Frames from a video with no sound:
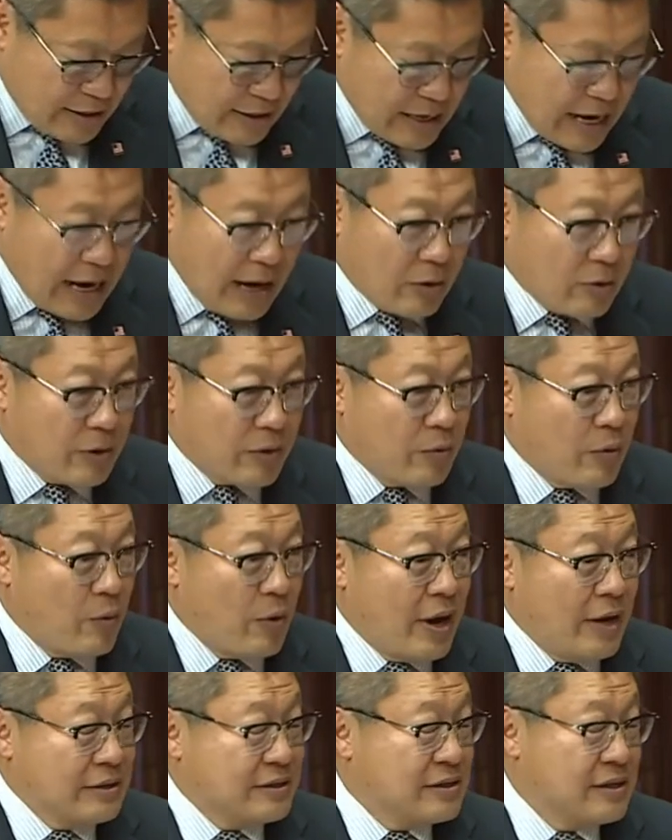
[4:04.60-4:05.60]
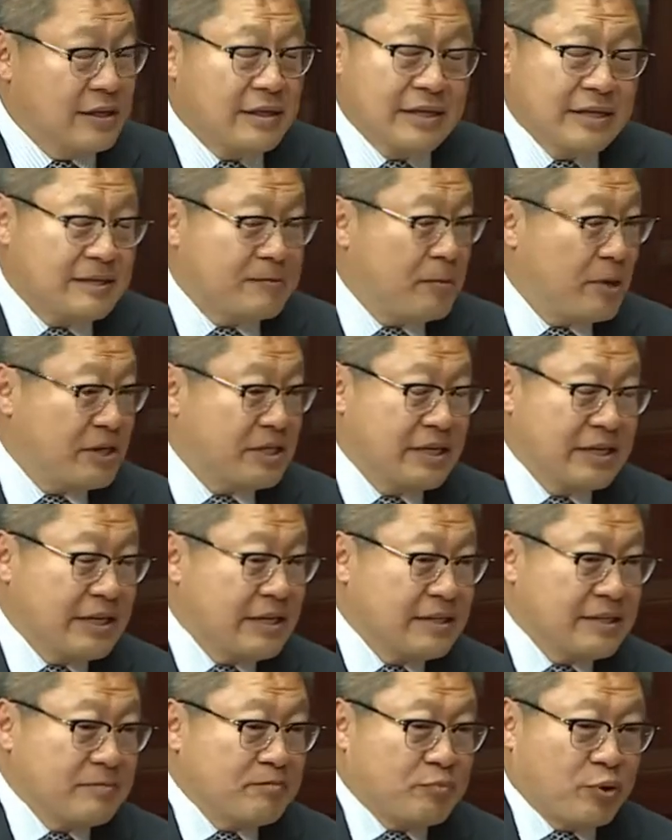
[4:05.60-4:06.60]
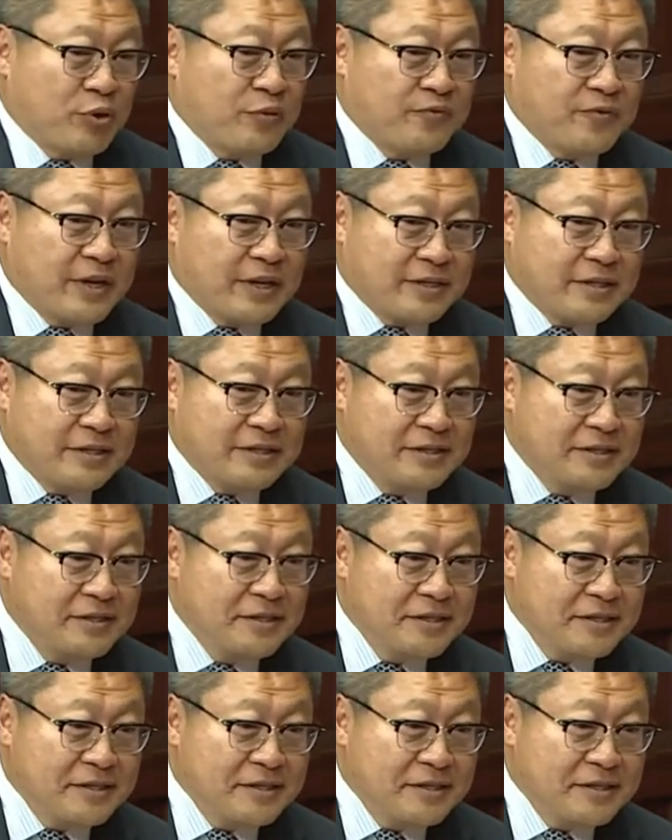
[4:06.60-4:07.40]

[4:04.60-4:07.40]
Now, I said this budget isn't perfect.